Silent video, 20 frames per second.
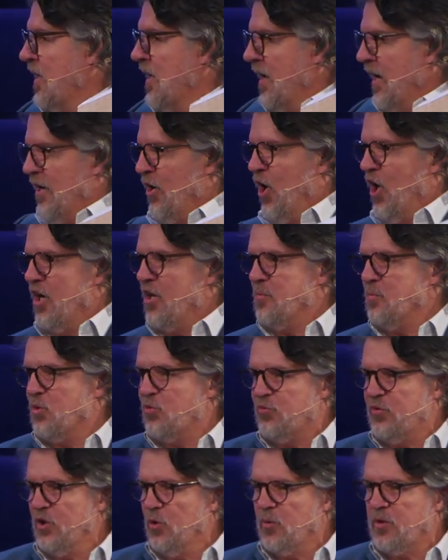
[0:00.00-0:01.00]
And all of them were
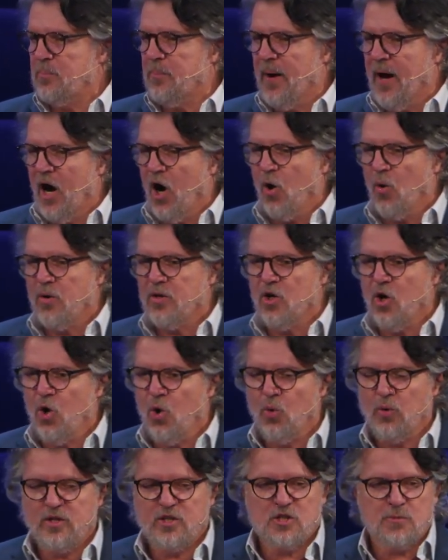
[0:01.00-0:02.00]
filled with the power of the
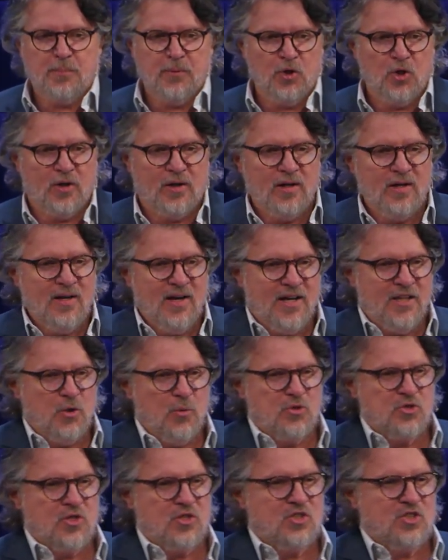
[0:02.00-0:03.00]
Holy Spirit. And there
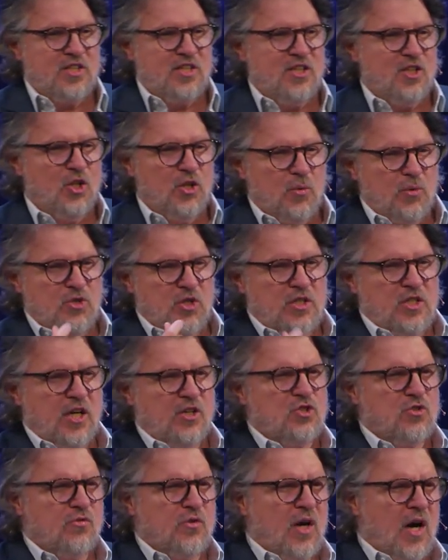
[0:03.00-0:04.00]
was a zeal, there was a
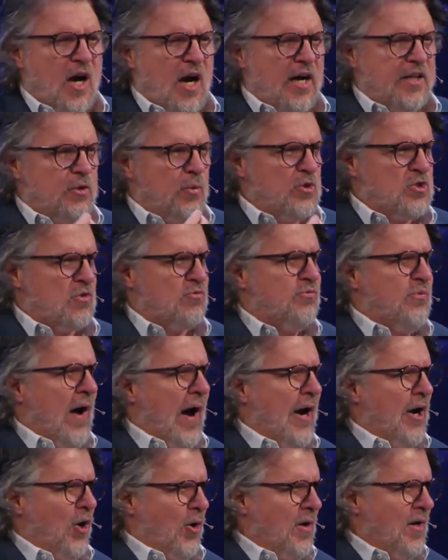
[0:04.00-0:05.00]
touch of God, there was a
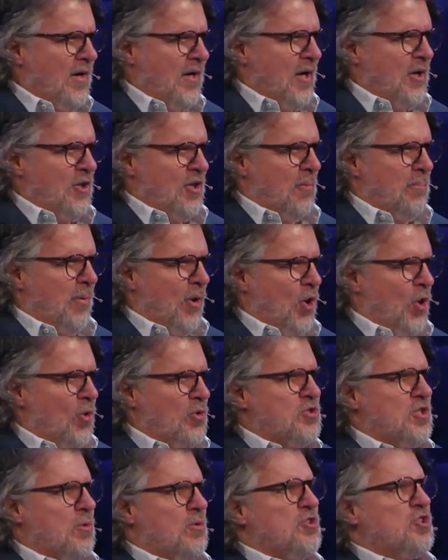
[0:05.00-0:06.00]
fire in their bones,
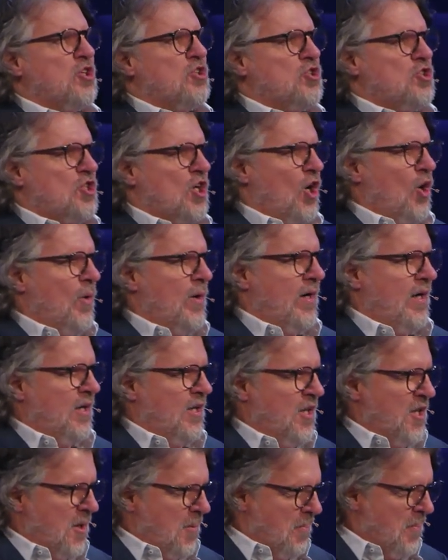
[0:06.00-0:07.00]
there was a stirring
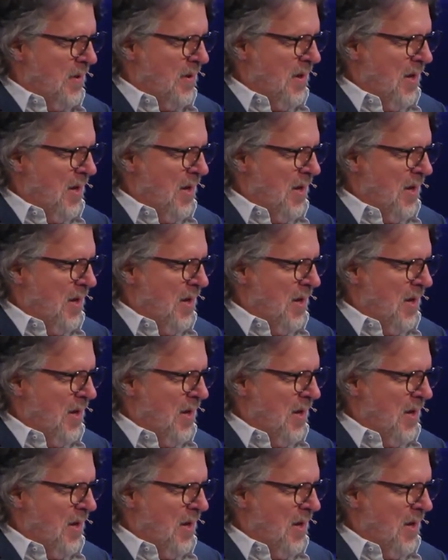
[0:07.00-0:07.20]
in them.